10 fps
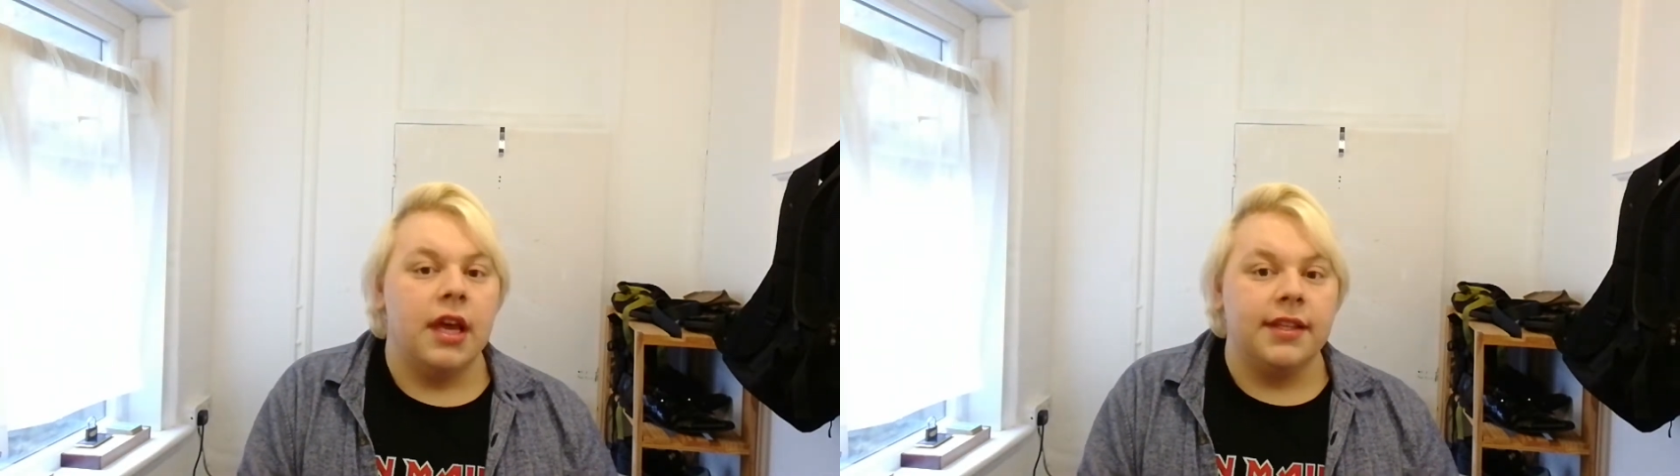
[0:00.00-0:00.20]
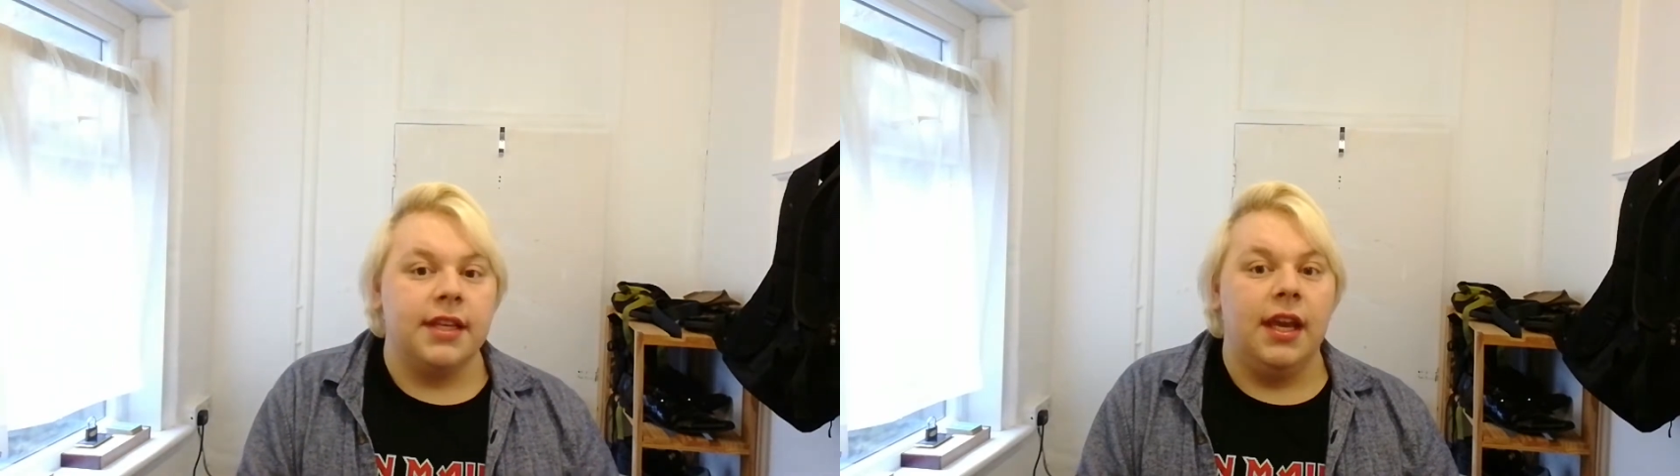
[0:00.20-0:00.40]

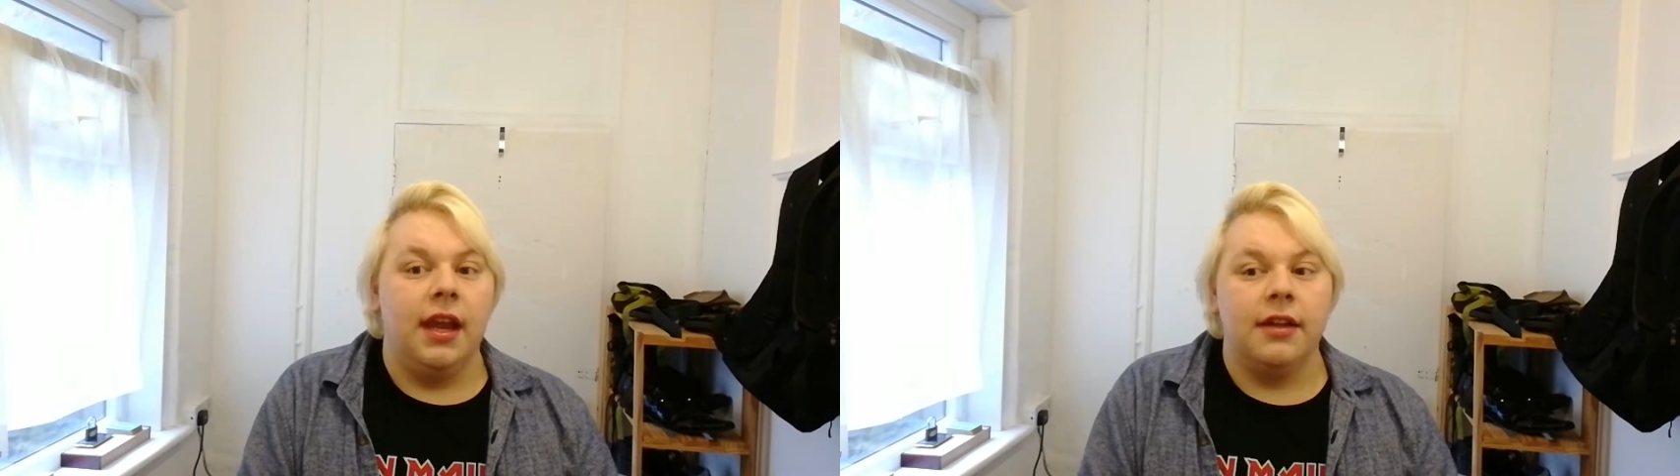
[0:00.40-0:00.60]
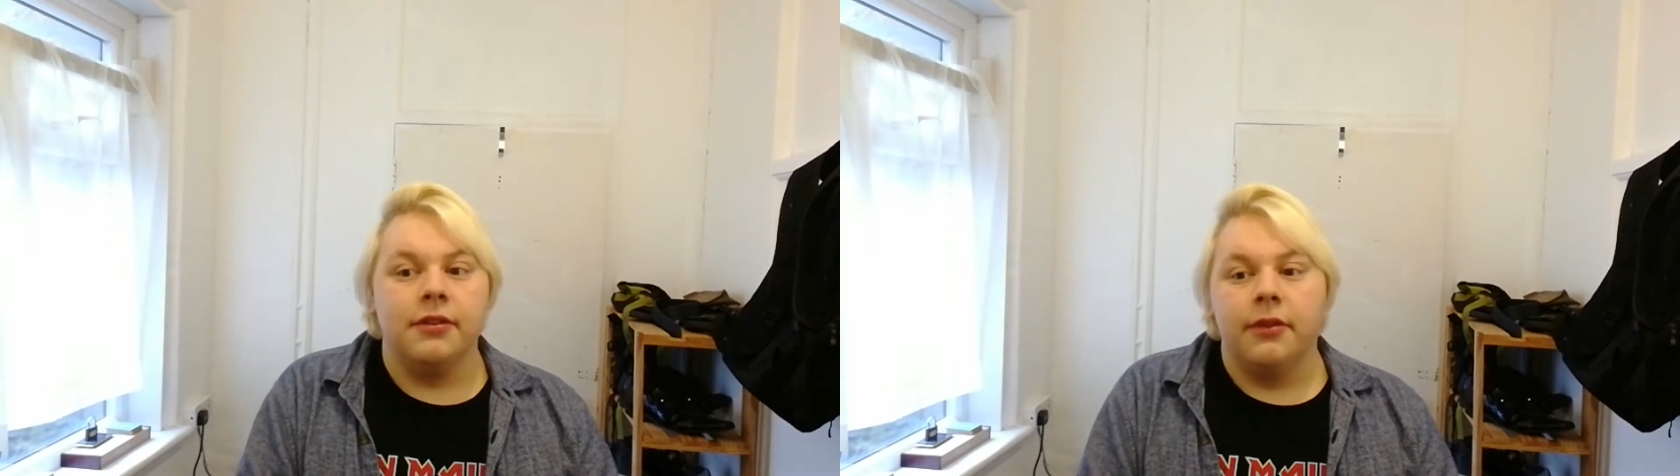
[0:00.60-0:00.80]
as an
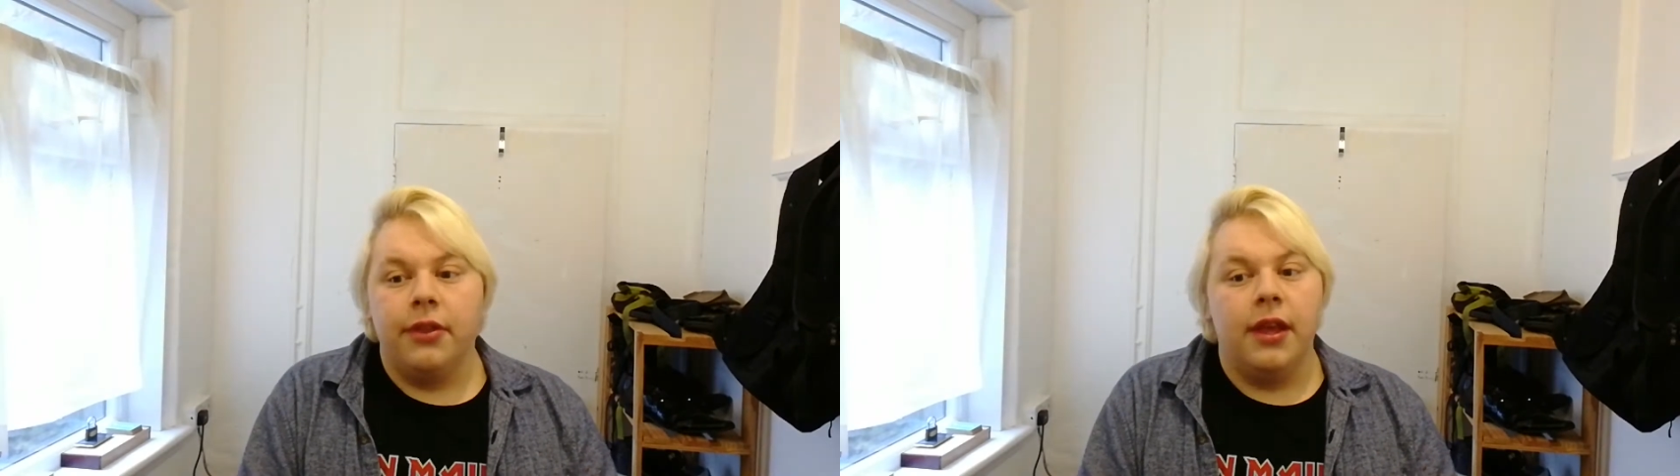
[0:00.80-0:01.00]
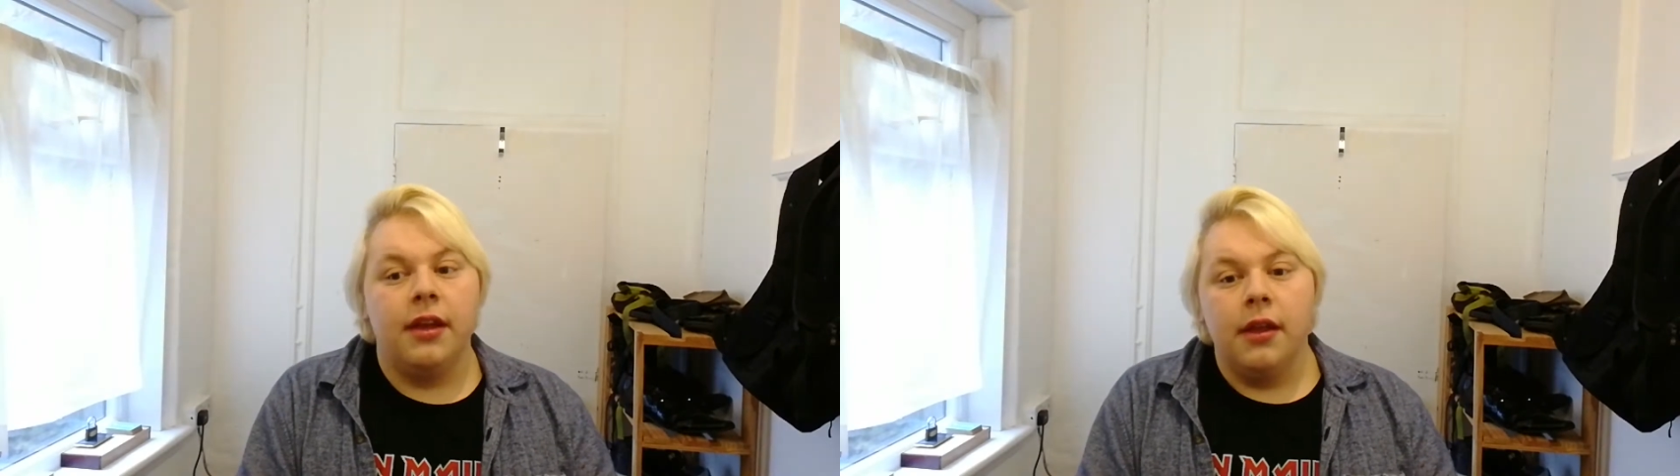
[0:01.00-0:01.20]
actual
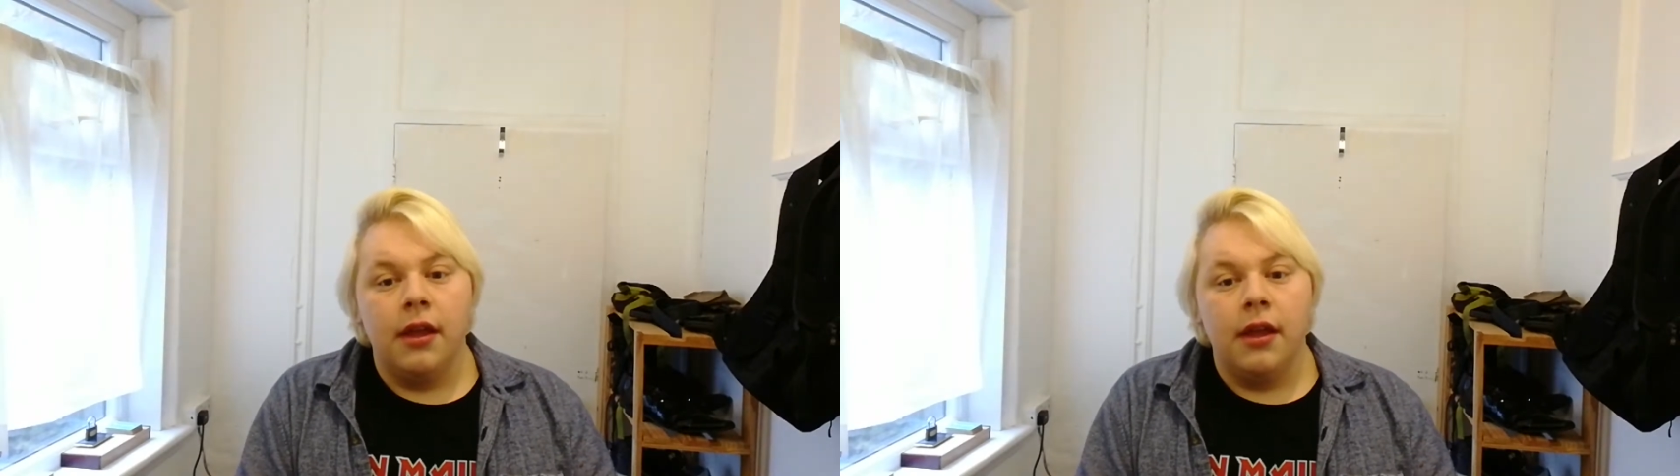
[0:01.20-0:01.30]
thing,